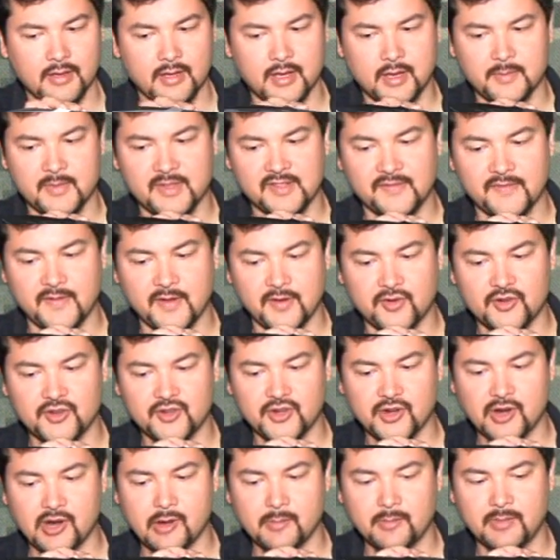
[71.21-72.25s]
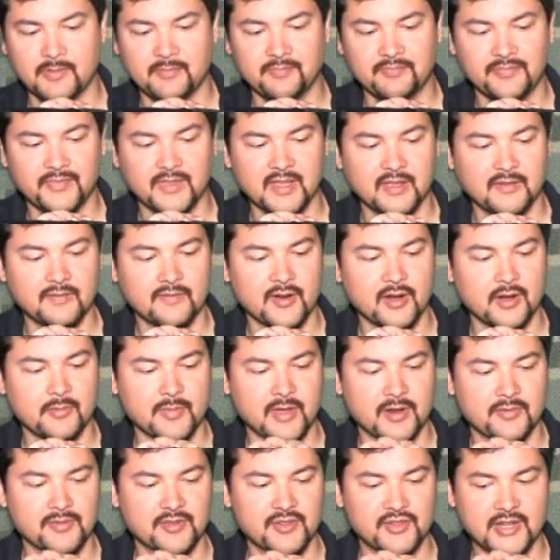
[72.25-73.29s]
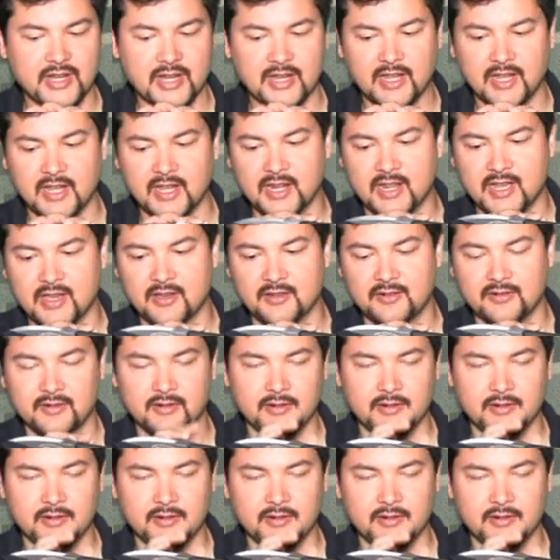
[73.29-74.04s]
It's very sharp. A friend of mine was checking it out,